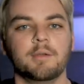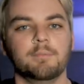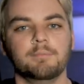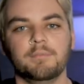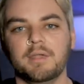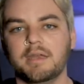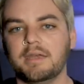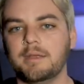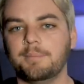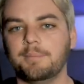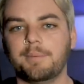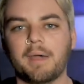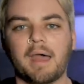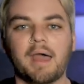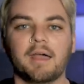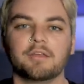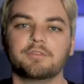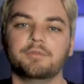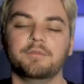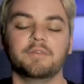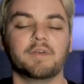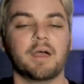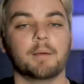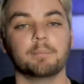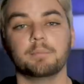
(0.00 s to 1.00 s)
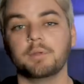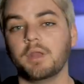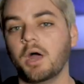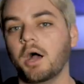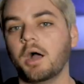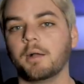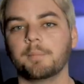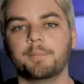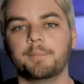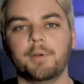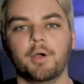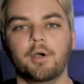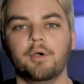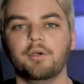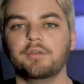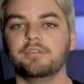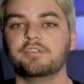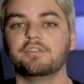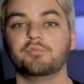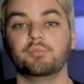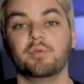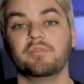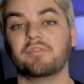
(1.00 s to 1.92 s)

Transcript: MIDI packs, we've got blog posts,